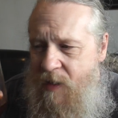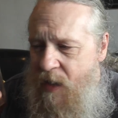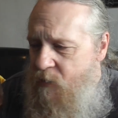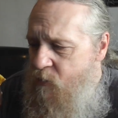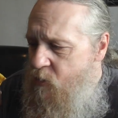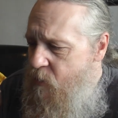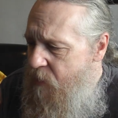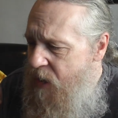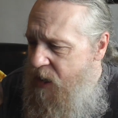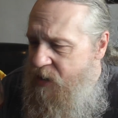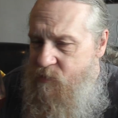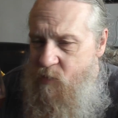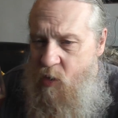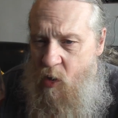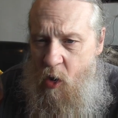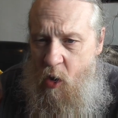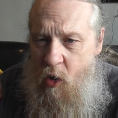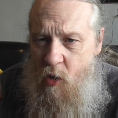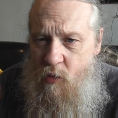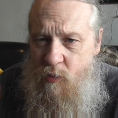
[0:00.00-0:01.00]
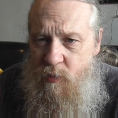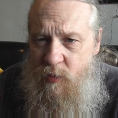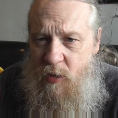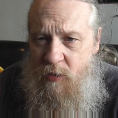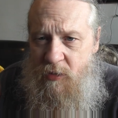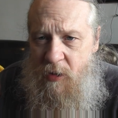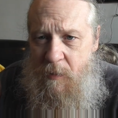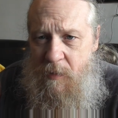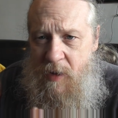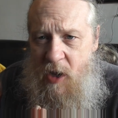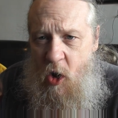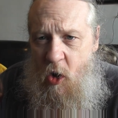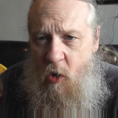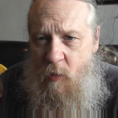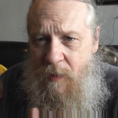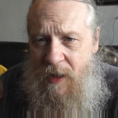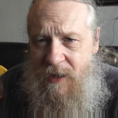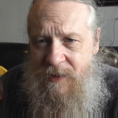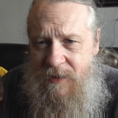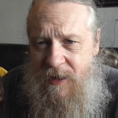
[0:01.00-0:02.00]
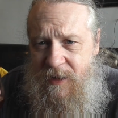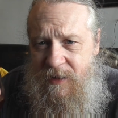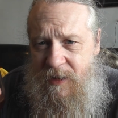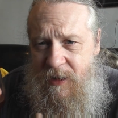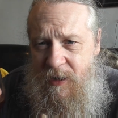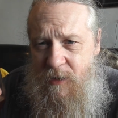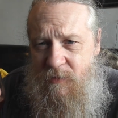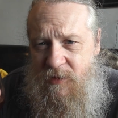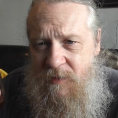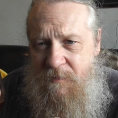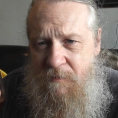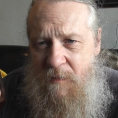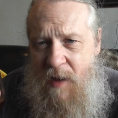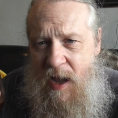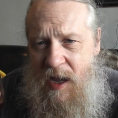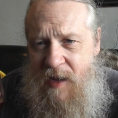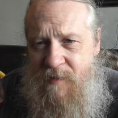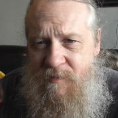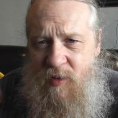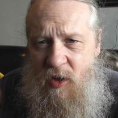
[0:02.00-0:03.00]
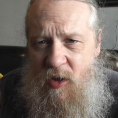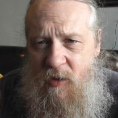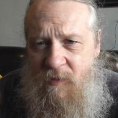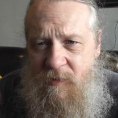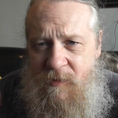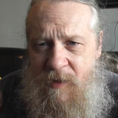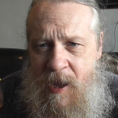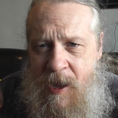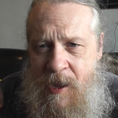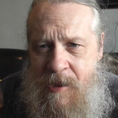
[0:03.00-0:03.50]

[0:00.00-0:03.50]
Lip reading: It reminds me of homebrew that my old man did, and it was mind-blowing.